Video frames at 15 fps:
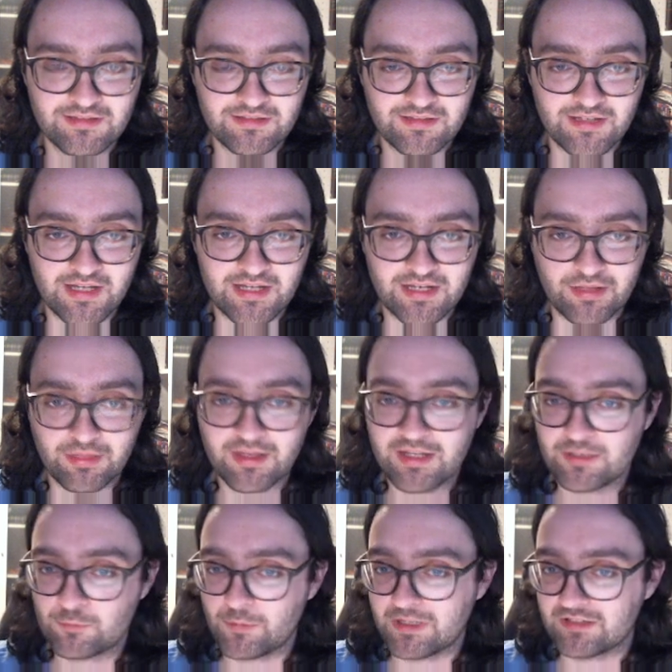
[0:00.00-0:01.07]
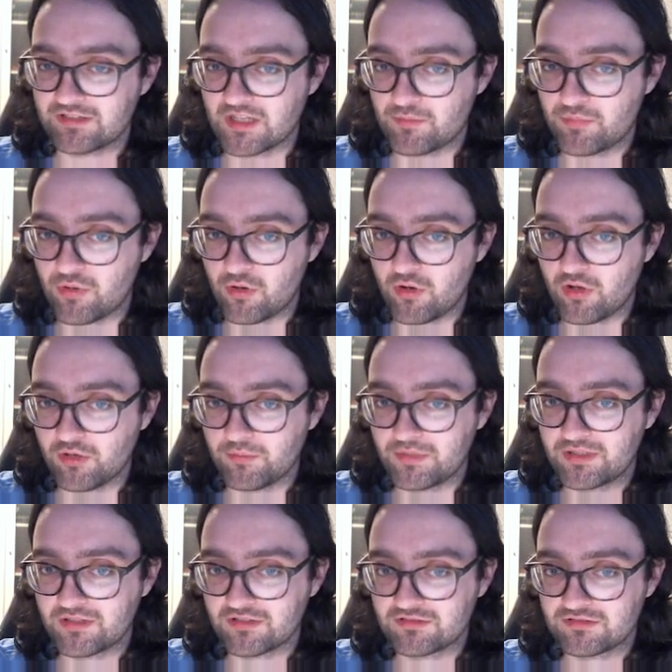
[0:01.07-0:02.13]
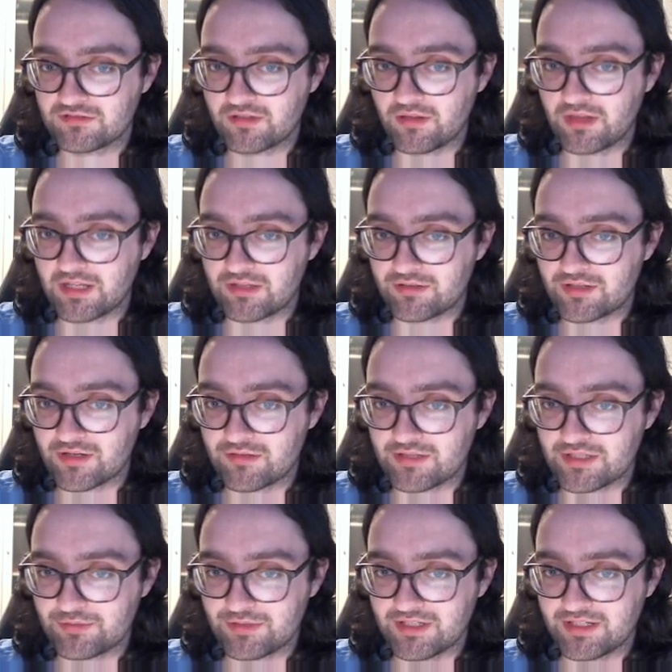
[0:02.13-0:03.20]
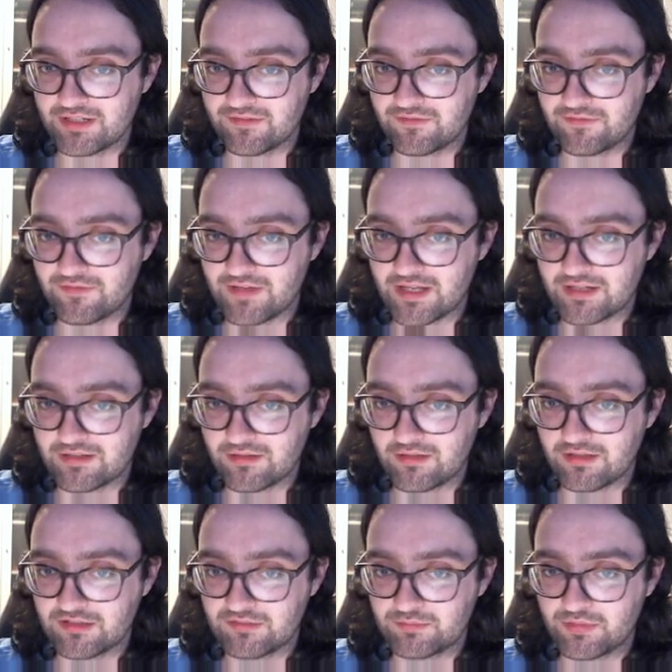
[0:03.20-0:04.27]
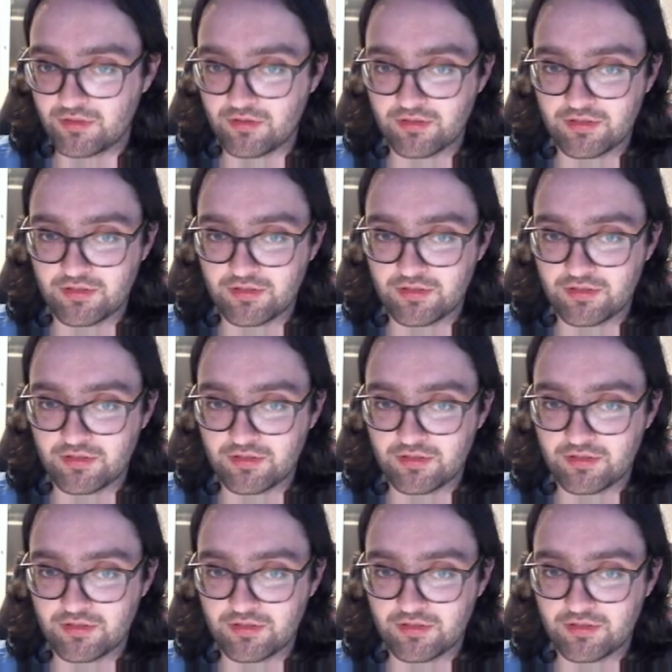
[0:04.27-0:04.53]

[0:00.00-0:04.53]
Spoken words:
And I think it wins a pawn because they could only really defend this pawn